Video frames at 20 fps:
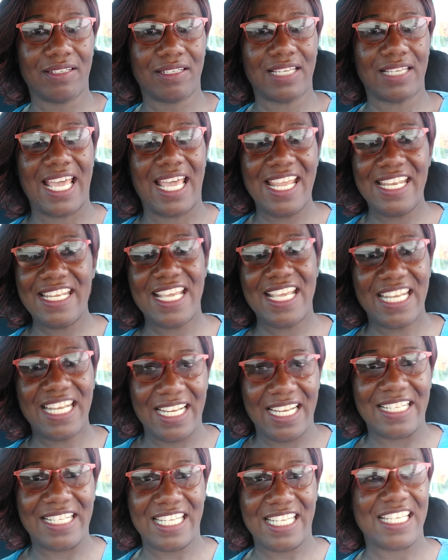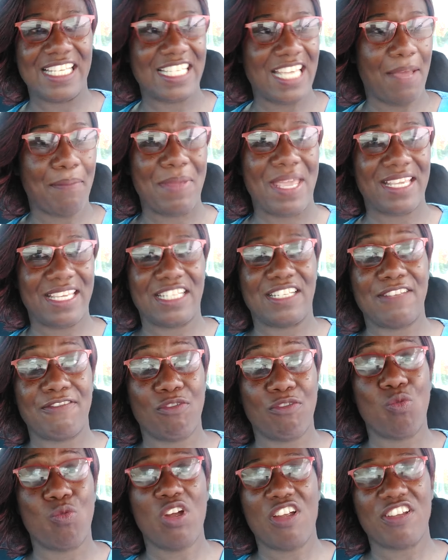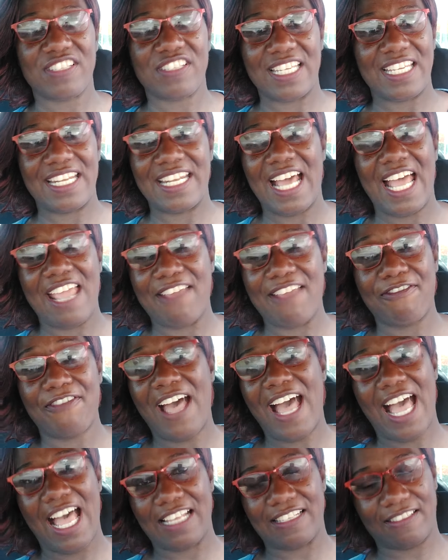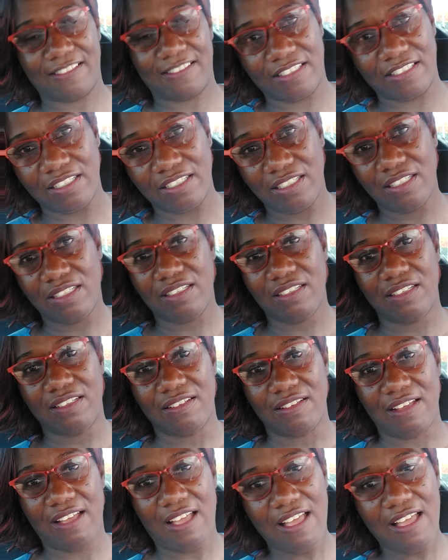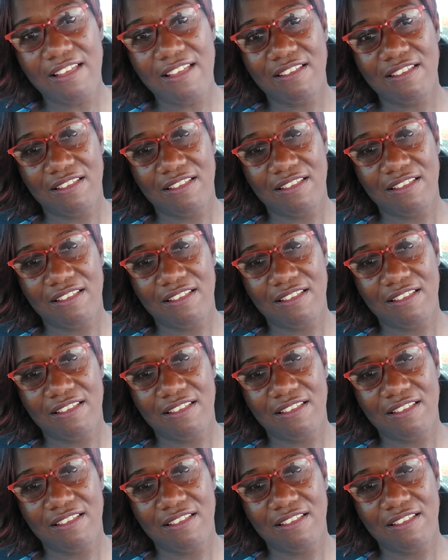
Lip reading: Cause any and anything can make it even worse and you die fast, huh?